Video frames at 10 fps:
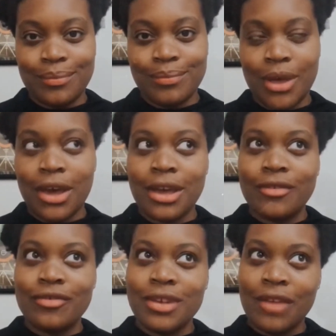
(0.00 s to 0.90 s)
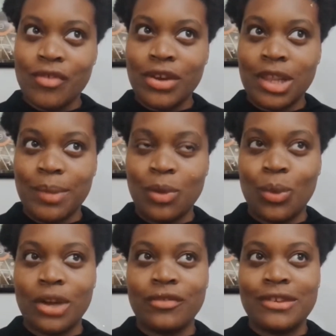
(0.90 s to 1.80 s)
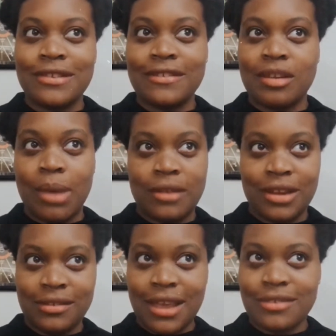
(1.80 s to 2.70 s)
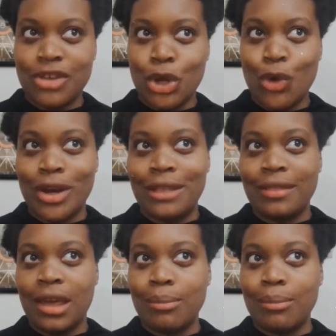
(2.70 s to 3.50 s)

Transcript: I've never really been one for systematic testing or anything.